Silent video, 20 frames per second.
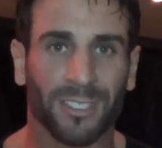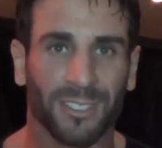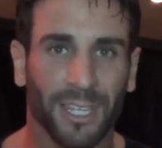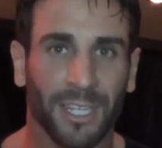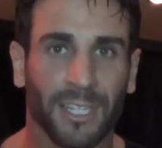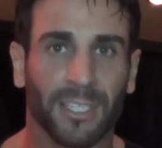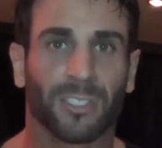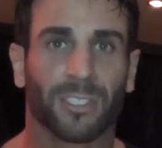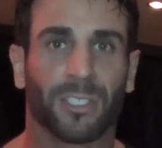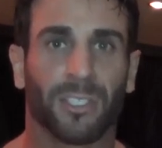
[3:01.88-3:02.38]

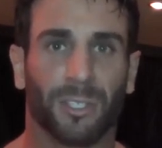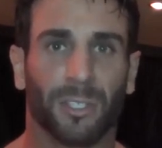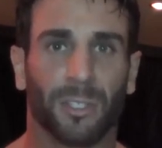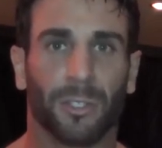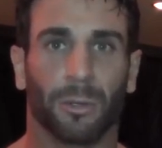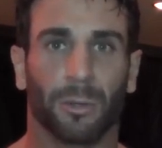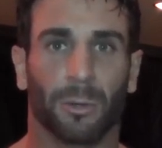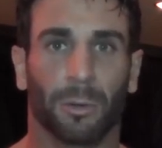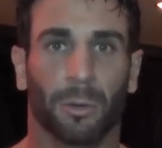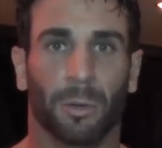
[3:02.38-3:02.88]
things to
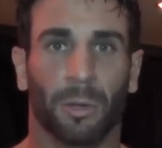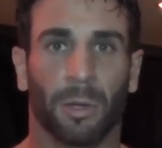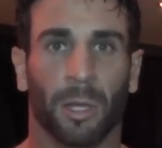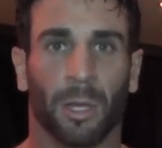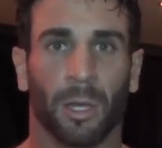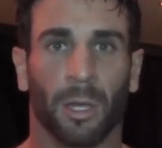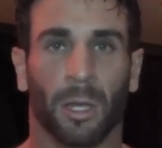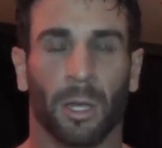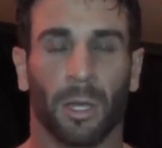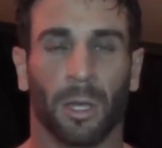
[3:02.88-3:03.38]
do
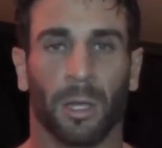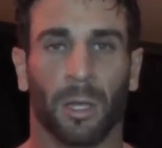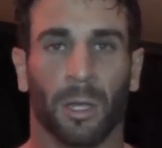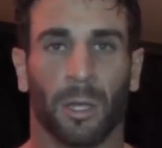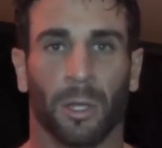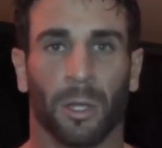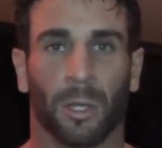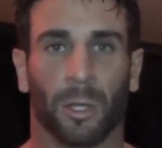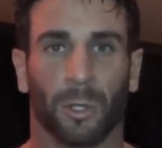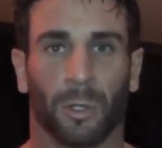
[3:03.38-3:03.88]

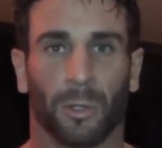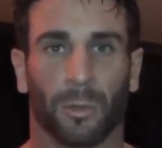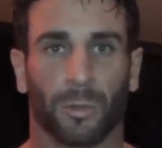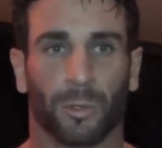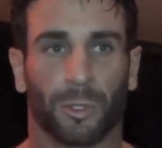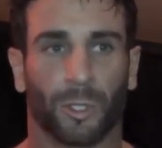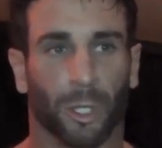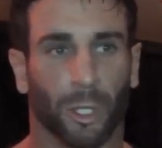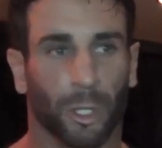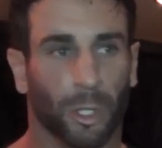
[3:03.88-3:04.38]

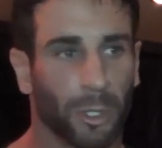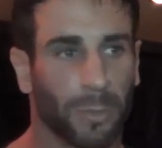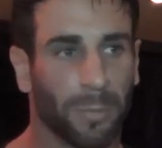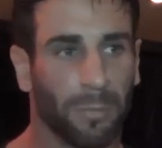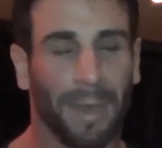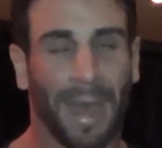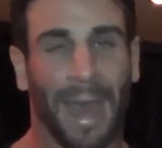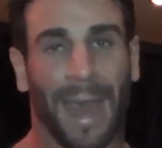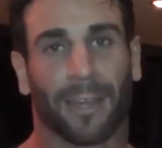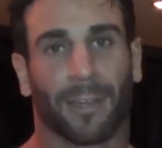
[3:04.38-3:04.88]
to look
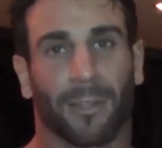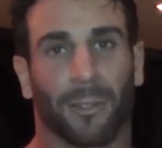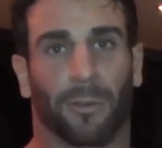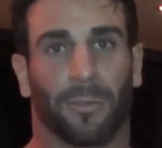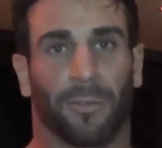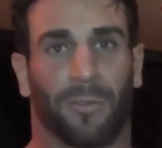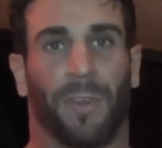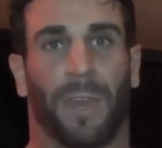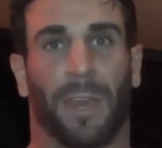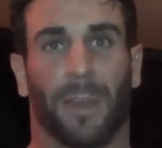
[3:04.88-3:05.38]
back on your
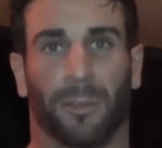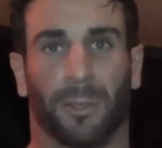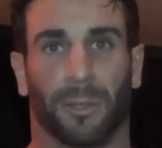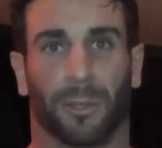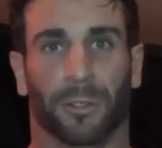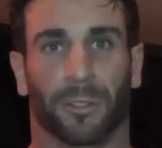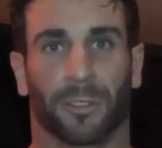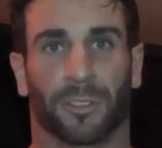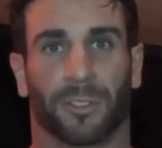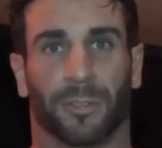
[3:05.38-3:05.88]

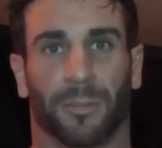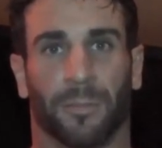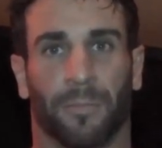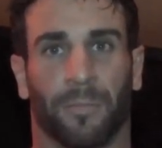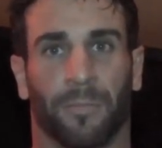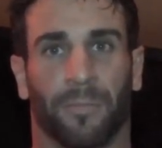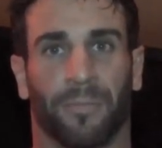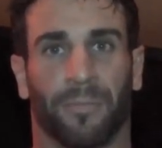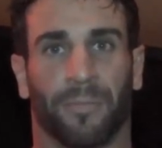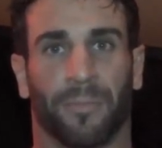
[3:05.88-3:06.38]
failures.
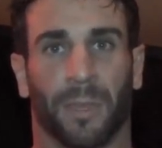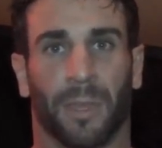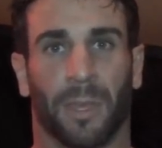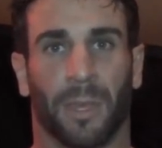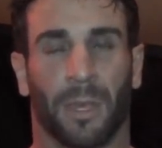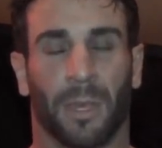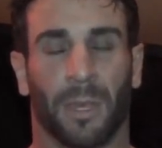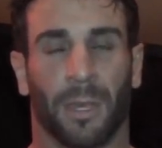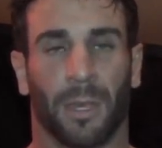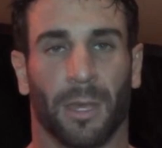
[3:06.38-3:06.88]

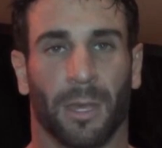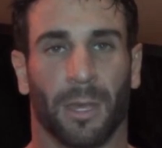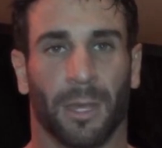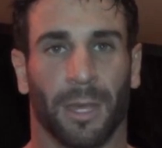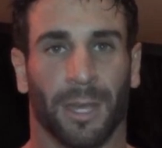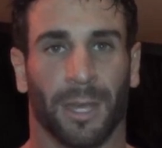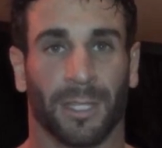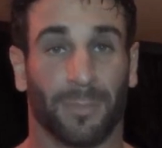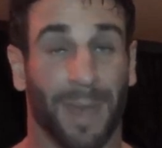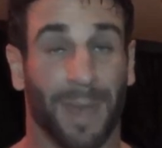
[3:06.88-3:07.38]

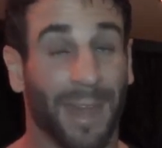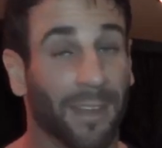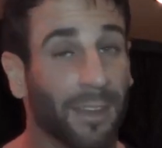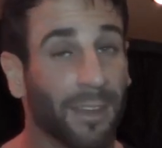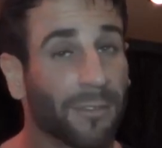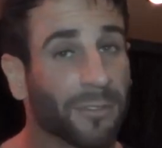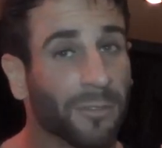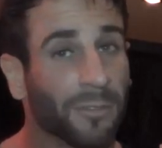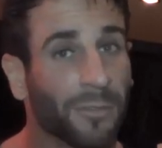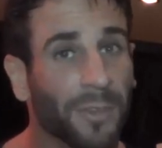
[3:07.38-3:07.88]
It's bad
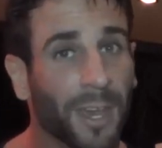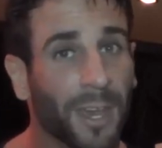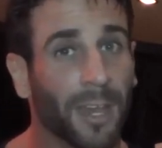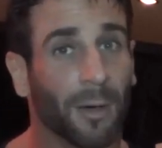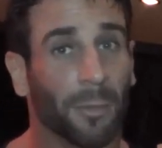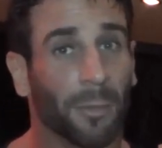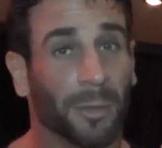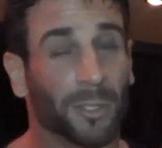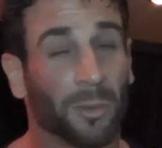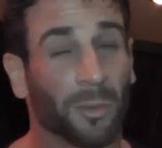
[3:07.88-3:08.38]
enough to fail,
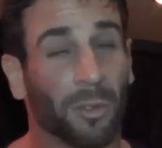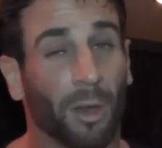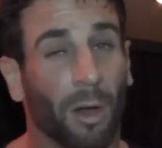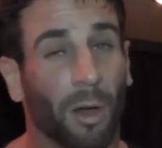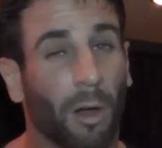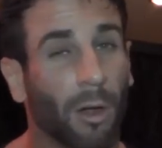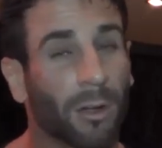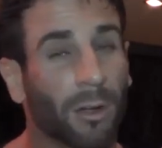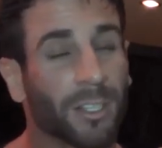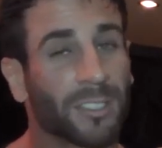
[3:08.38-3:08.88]
but it's one of the
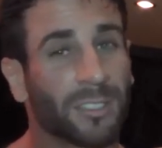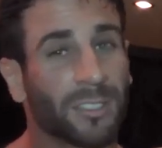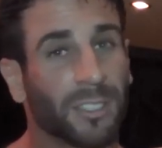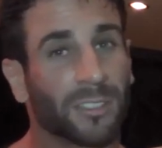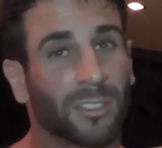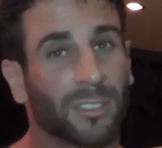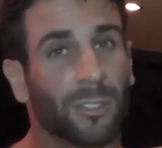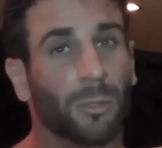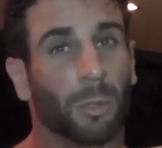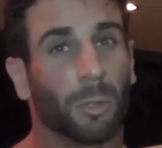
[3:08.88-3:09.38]
hardest things
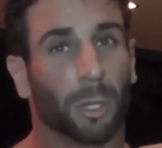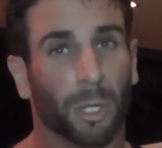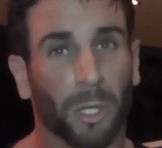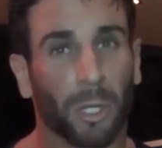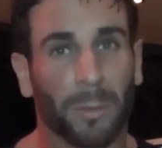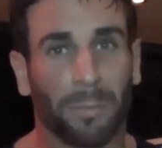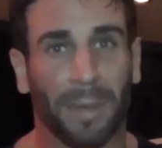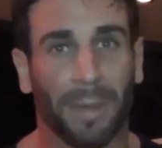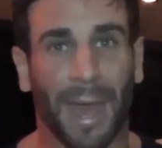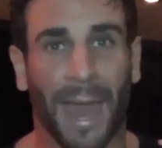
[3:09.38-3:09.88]
to do to
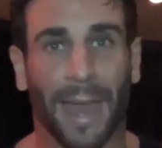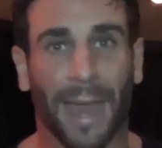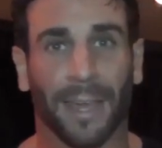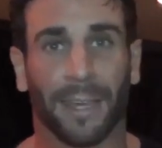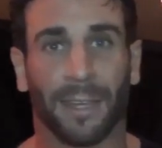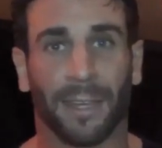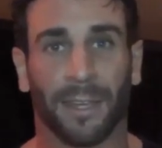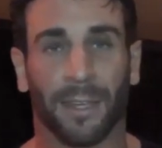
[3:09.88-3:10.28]
look back